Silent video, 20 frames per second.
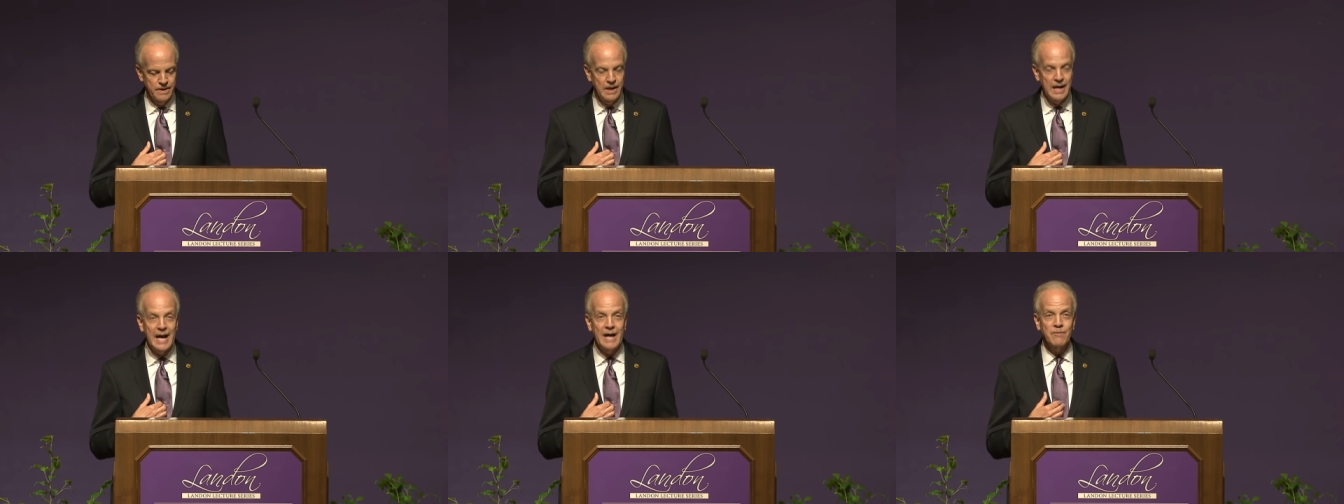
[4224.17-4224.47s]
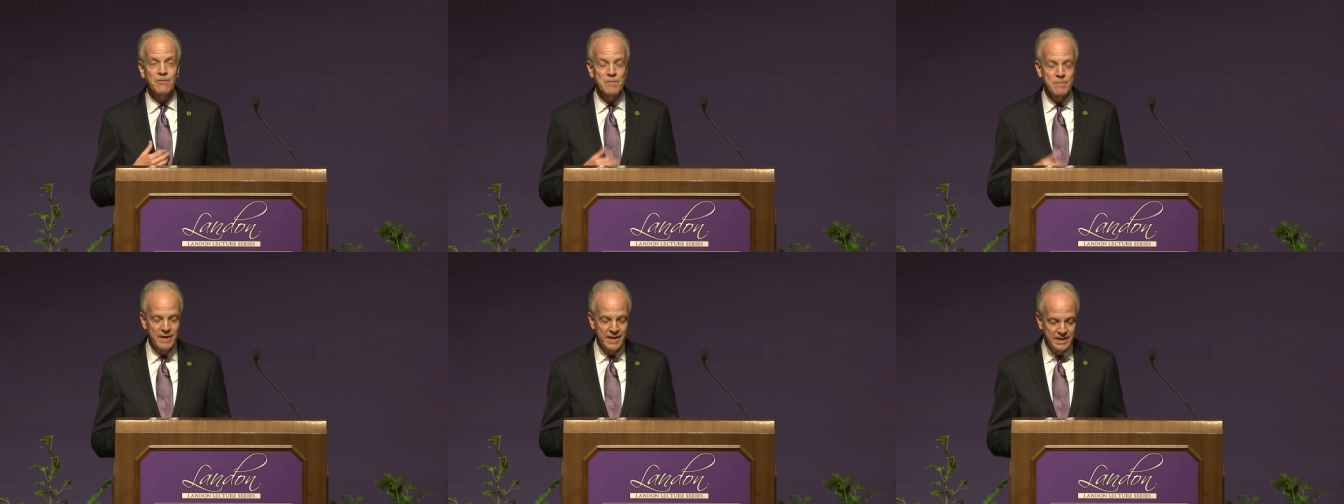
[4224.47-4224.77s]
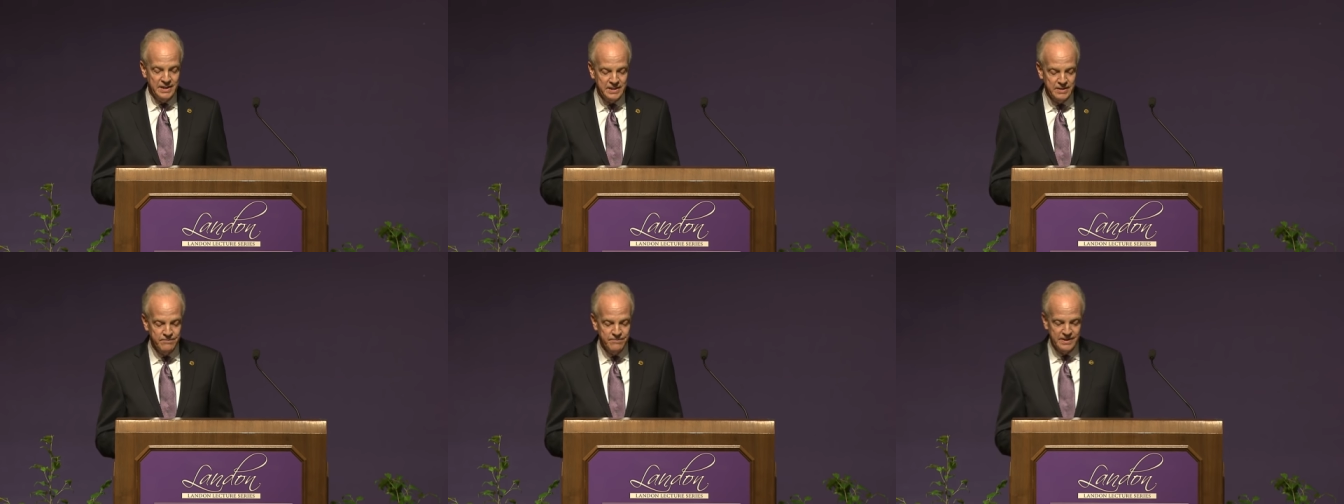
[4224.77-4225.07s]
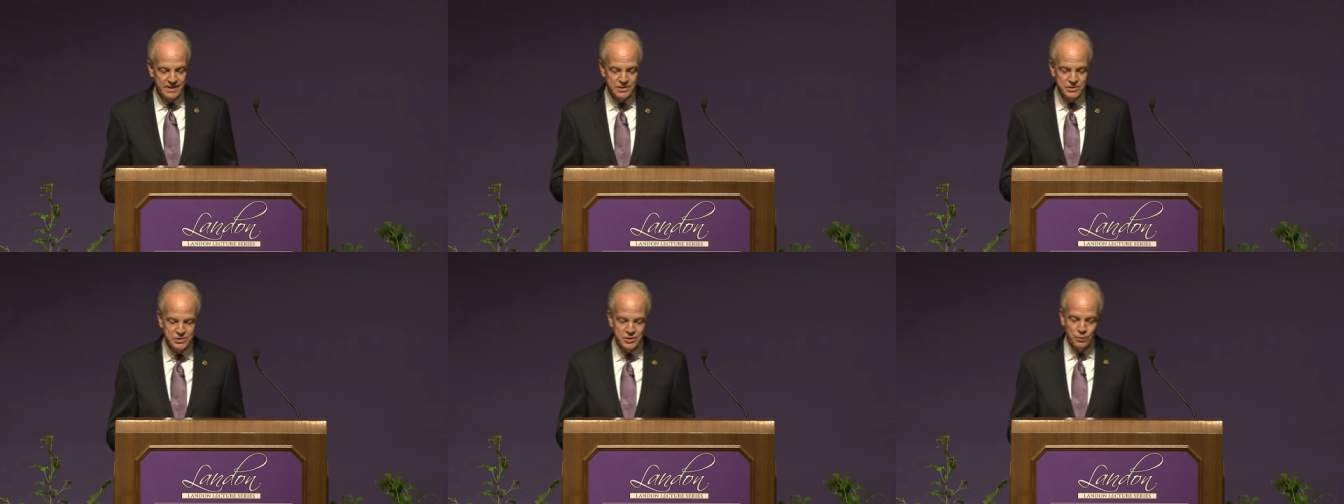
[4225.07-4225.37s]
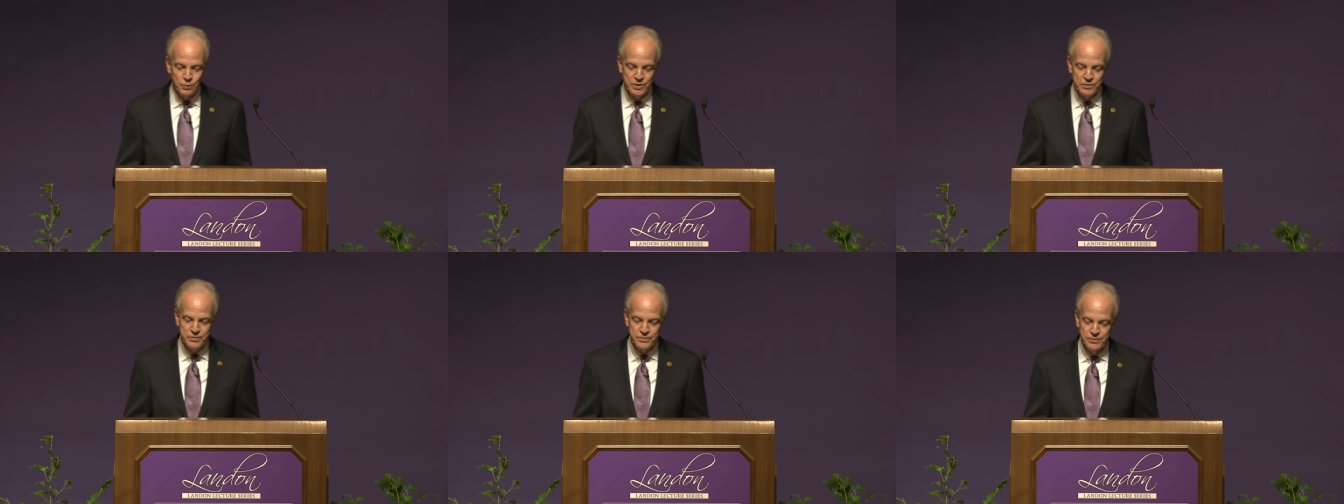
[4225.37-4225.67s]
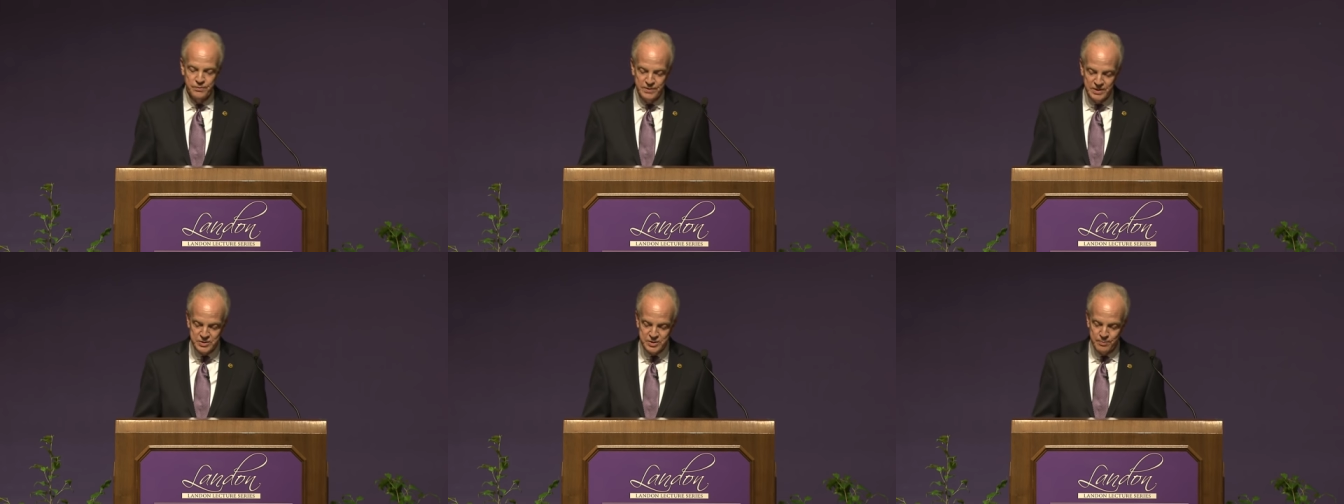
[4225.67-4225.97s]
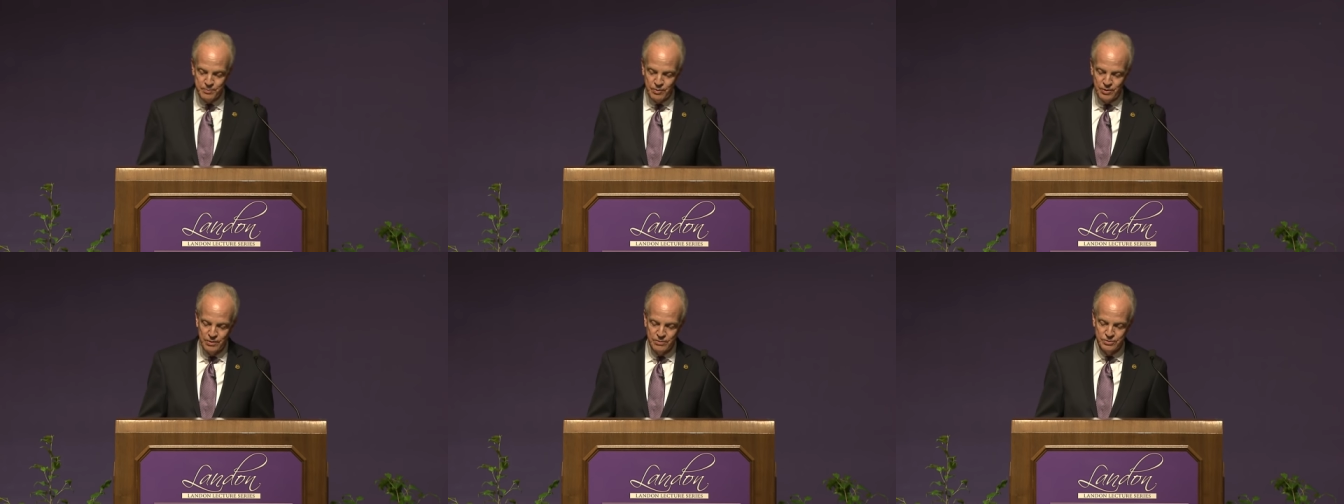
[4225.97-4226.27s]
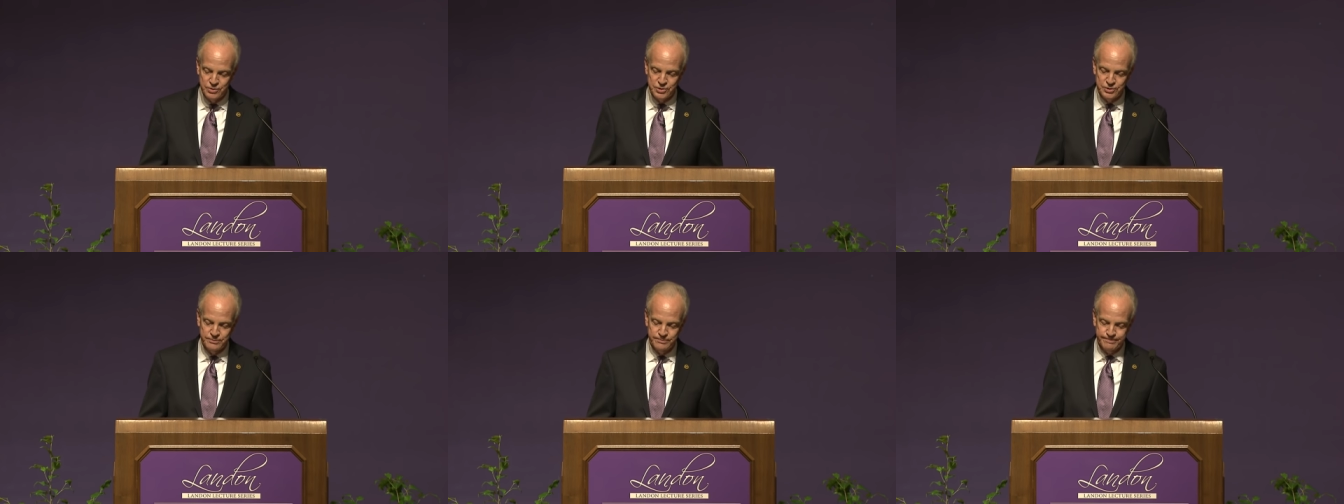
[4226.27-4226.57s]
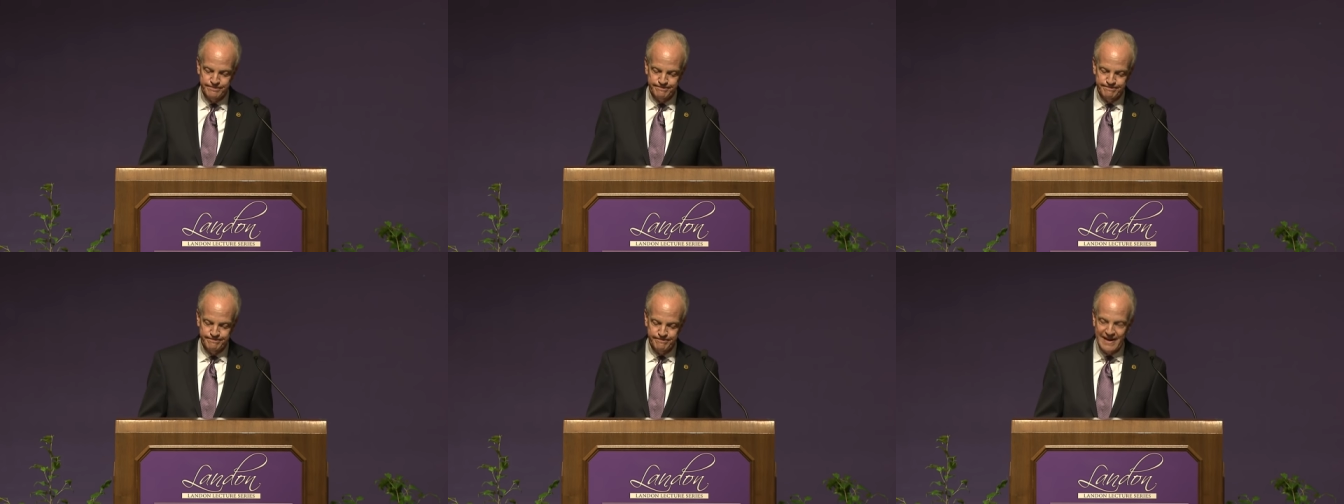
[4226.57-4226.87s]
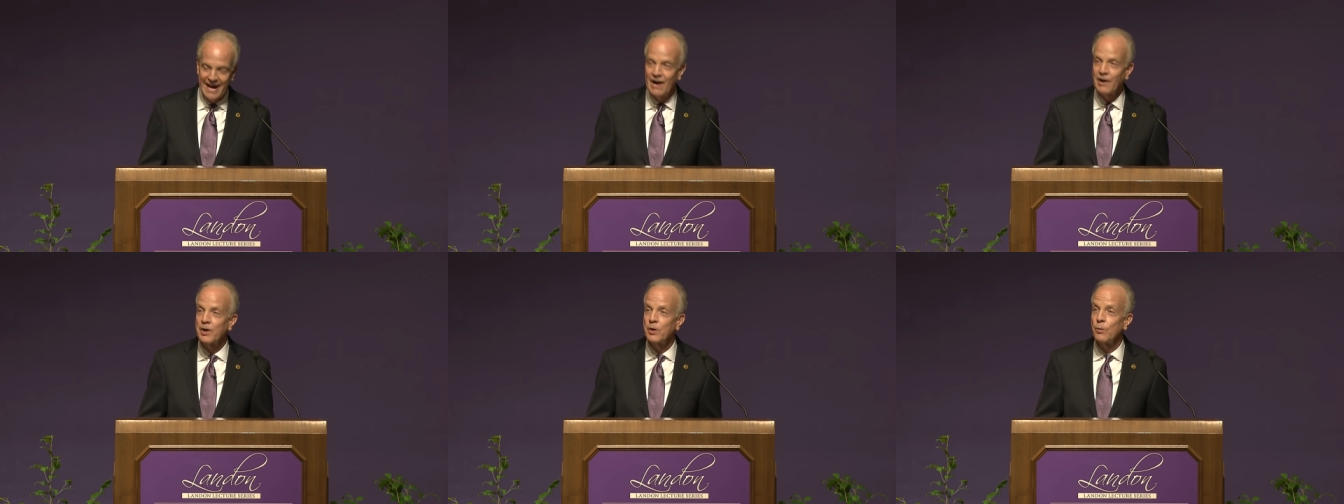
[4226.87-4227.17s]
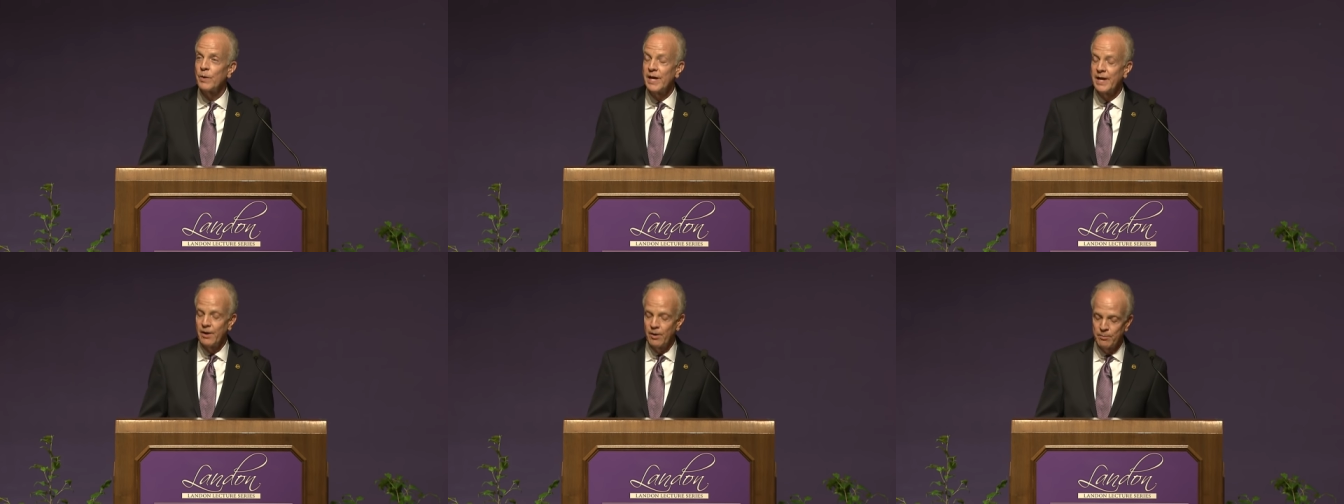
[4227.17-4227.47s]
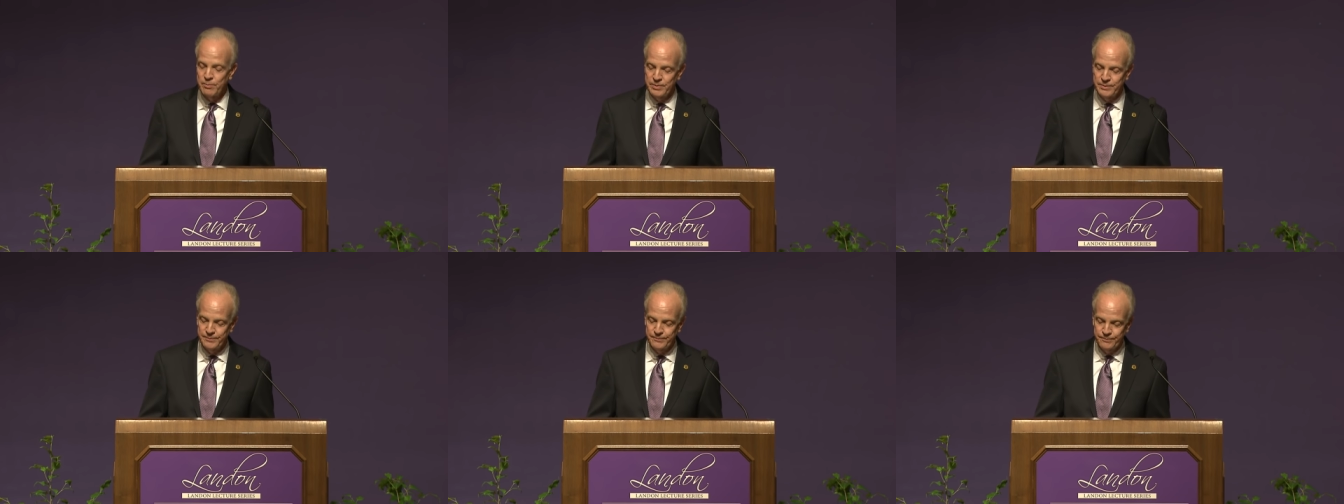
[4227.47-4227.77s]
I remain convinced that with this approach, how can we help?